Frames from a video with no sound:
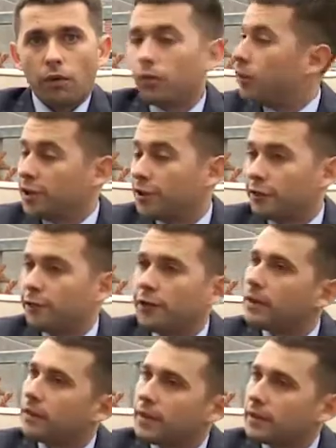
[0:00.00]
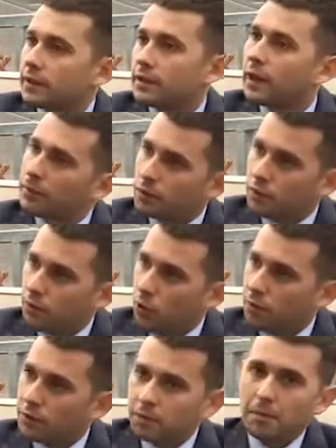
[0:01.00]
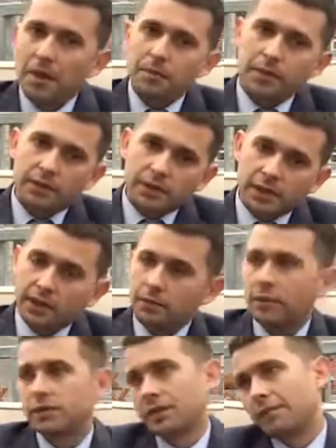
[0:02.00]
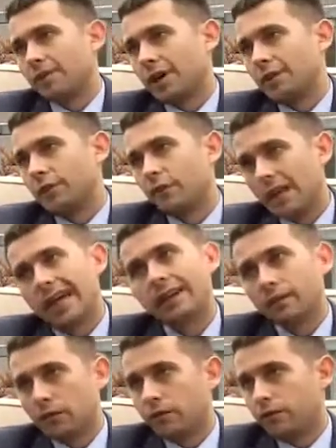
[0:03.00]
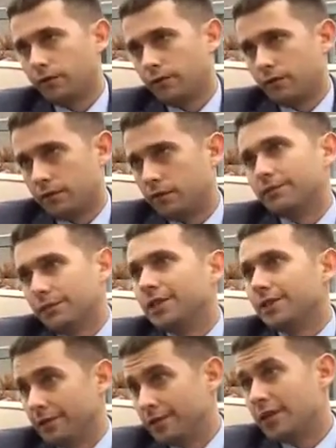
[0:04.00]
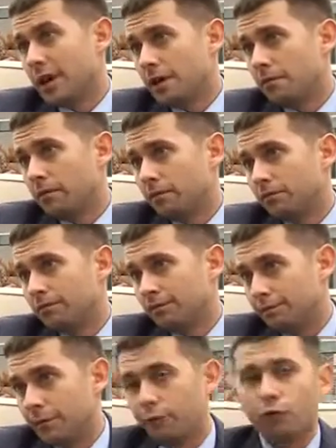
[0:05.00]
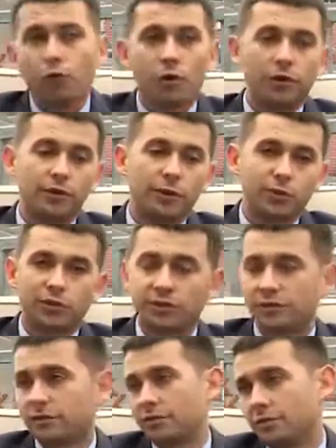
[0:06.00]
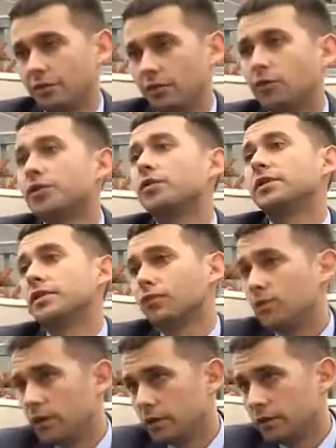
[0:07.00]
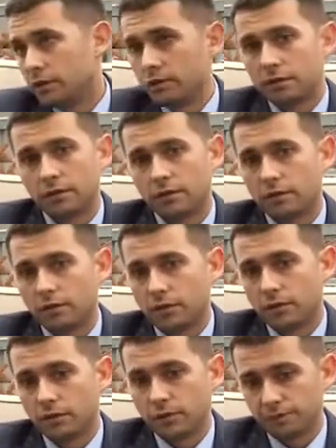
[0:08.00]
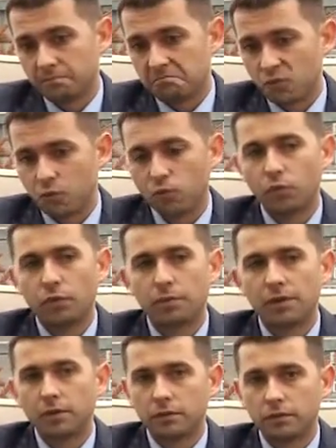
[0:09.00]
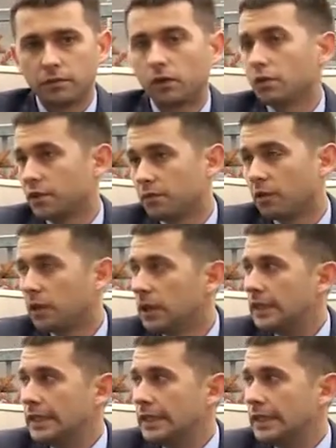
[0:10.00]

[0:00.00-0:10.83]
we did not feel that up to the moment. Maybe there's gonna be some kind of lag of in time before those consequences will be noticeable.